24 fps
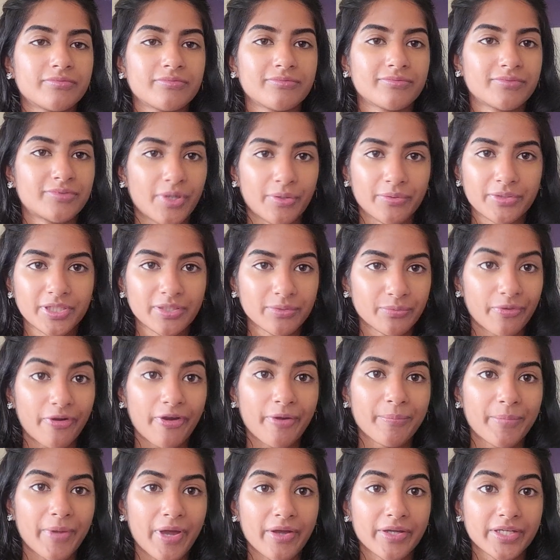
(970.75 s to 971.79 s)
don't need to worry
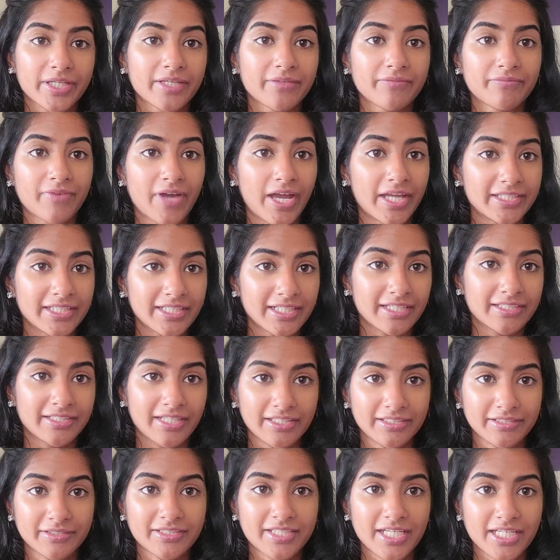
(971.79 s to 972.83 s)
about finding
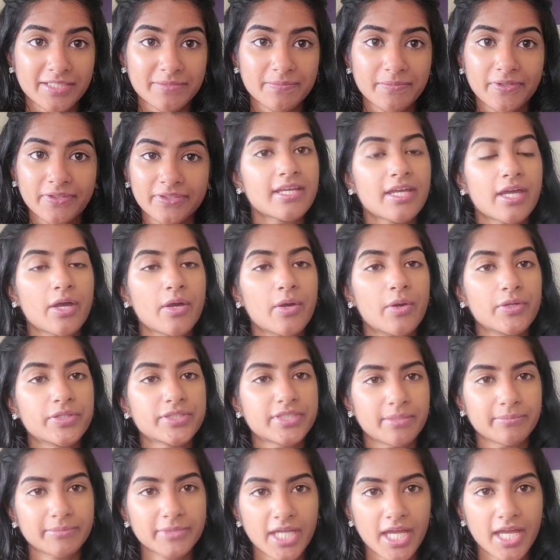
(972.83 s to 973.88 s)
another textbook.
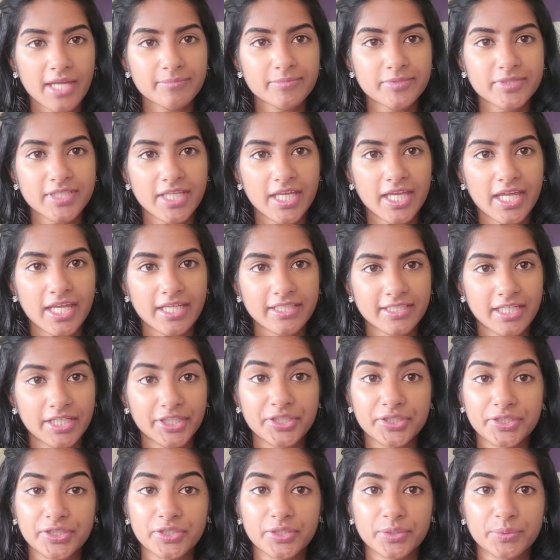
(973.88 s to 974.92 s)
Sometimes they tell
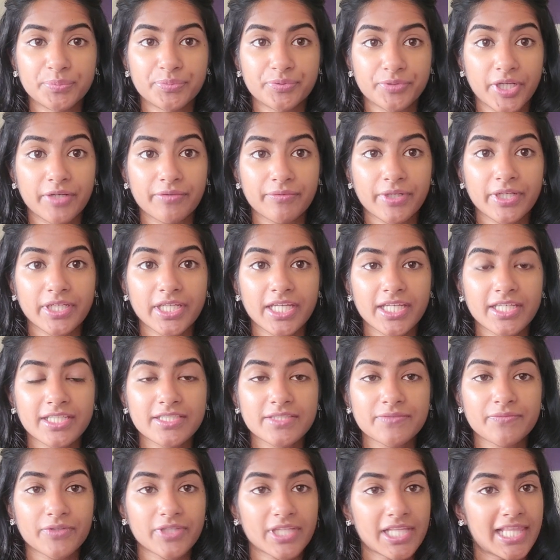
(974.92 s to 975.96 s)
you to do
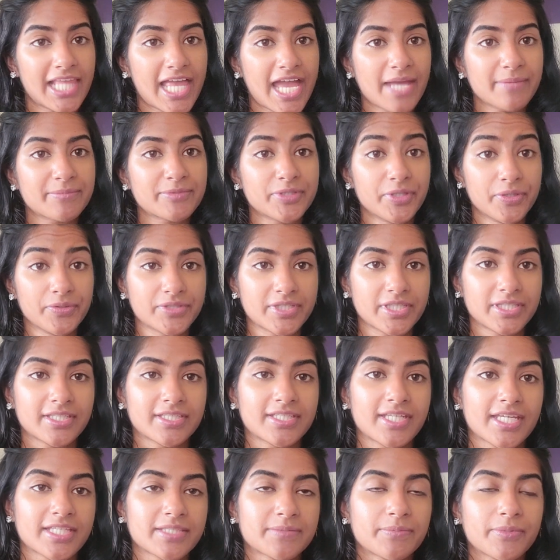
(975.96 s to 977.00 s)
pre-readings for the labs using the
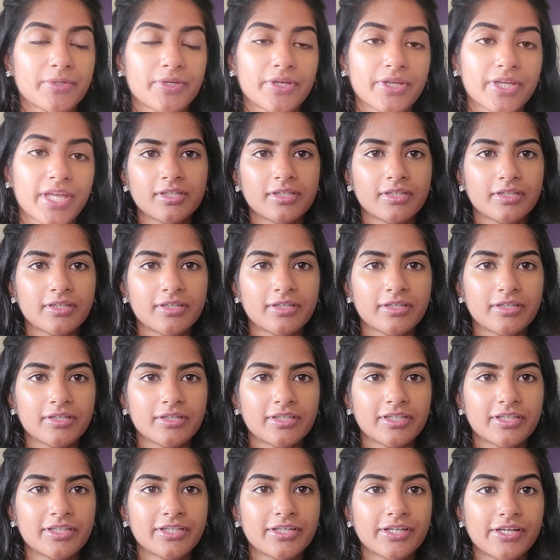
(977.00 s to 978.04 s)
textbook.
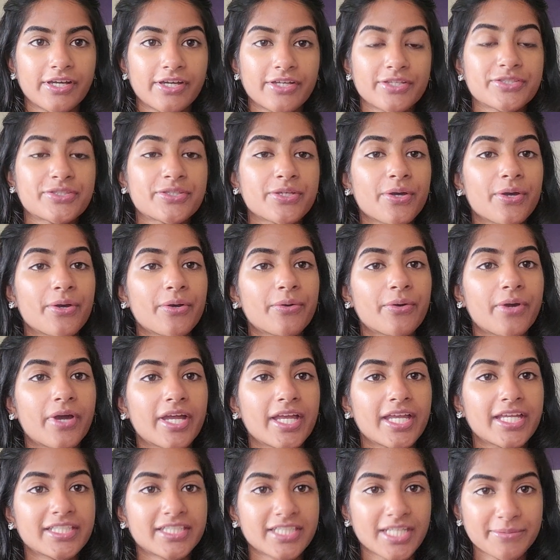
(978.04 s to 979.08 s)
So
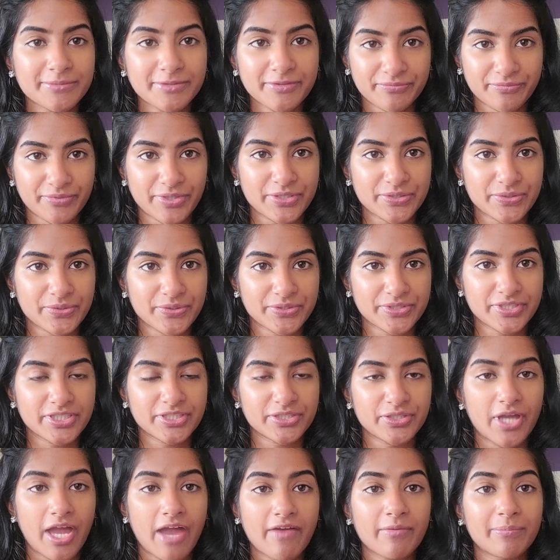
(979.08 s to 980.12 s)
in terms of resources,
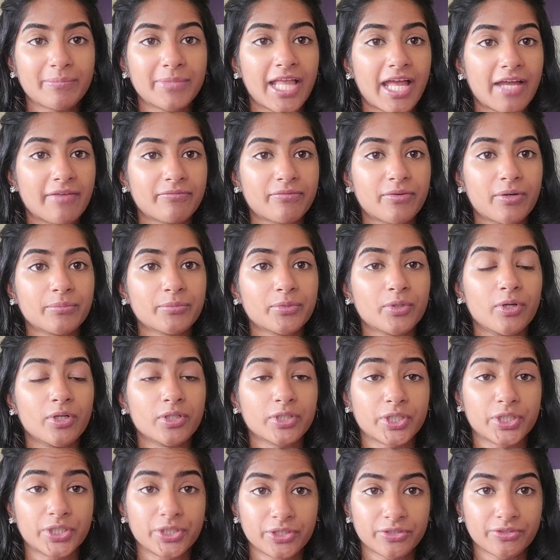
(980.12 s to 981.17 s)
you have a platform
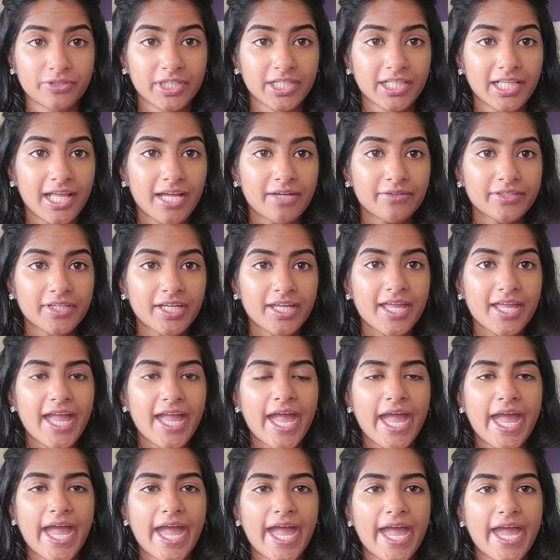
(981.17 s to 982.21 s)
called CuraCloud,
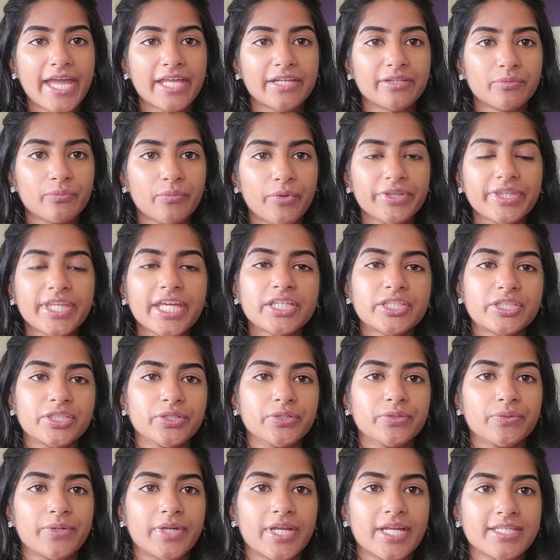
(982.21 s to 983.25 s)
and what they
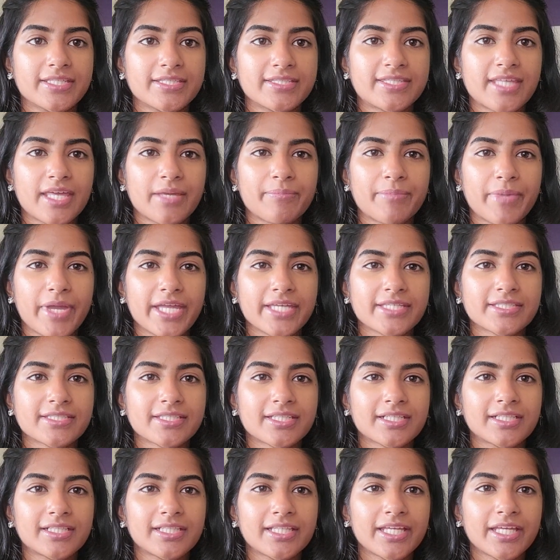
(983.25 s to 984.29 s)
do is they
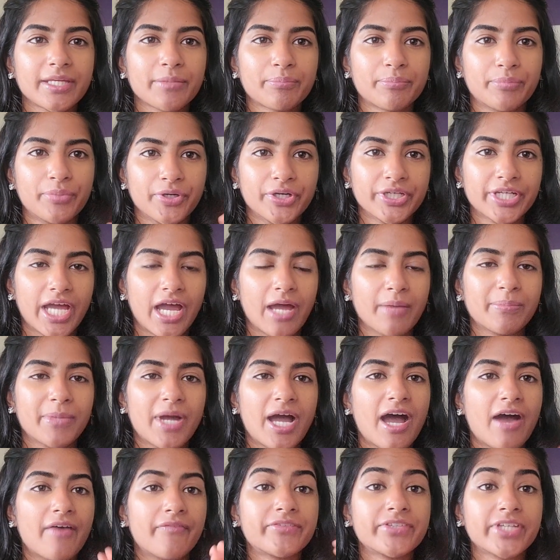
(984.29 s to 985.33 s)
basically put up
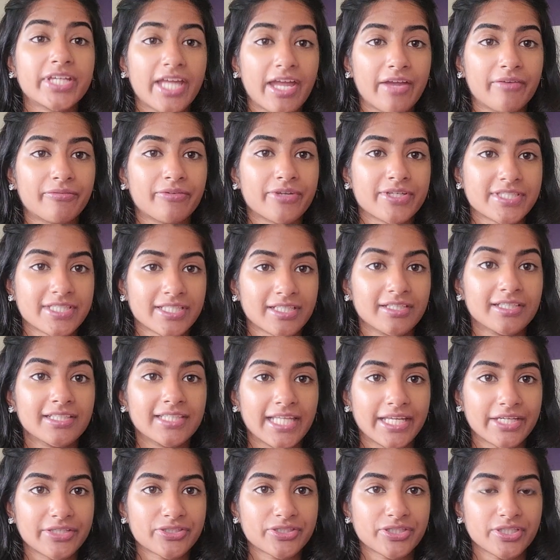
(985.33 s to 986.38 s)
after every single
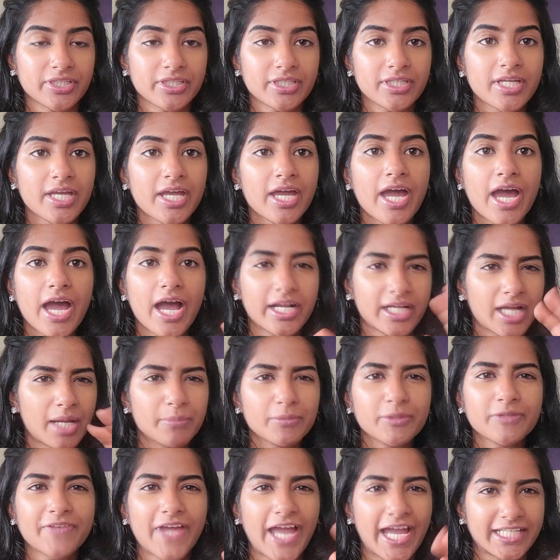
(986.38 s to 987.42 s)
lecture a
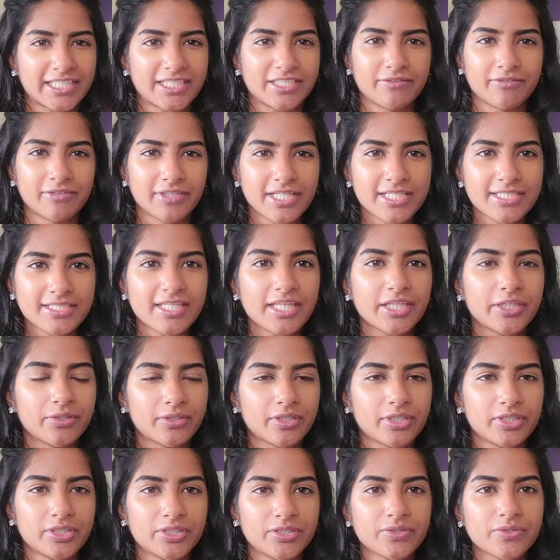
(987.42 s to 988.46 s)
couple of activities that you
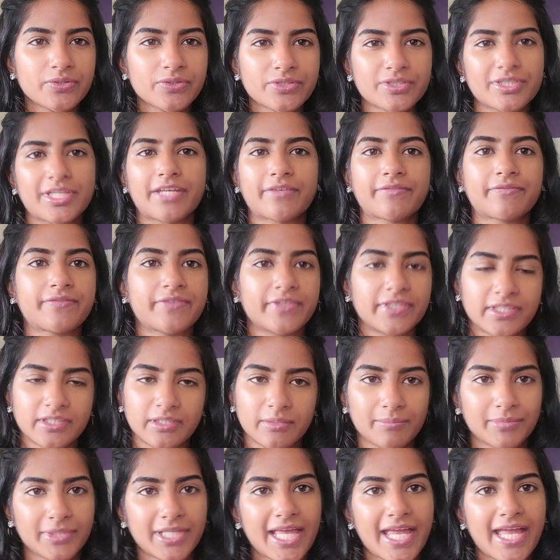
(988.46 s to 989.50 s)
can do, so like fill in the
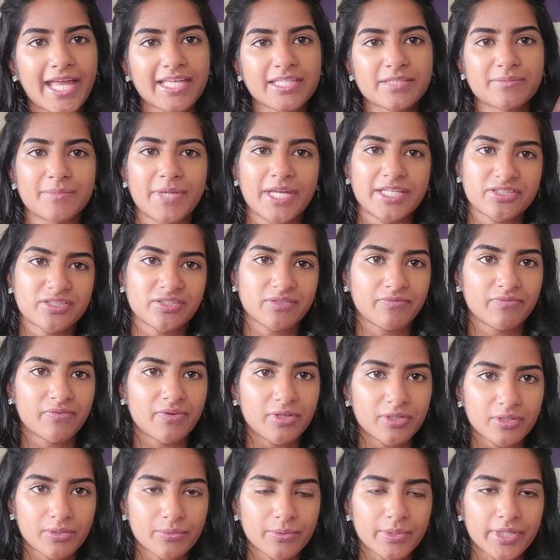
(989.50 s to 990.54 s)
blanks, match the
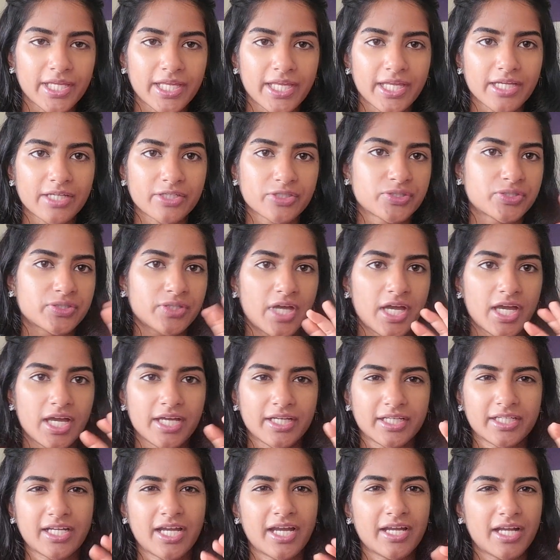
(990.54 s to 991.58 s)
following,
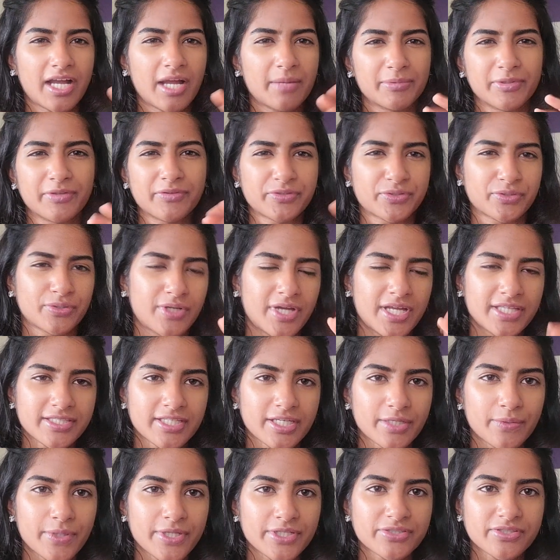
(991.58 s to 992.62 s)
a couple of short answer
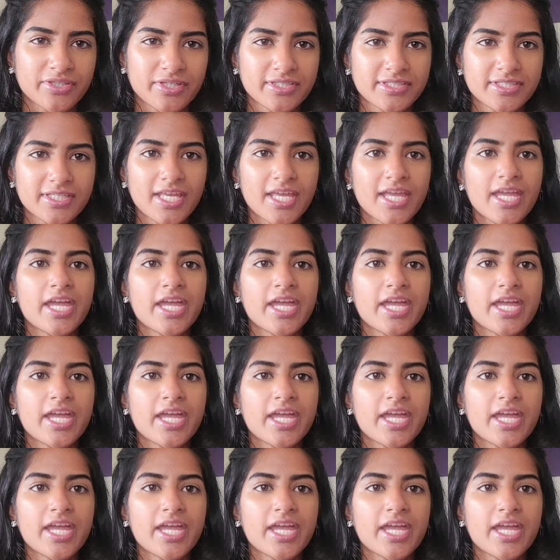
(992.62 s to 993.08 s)
questions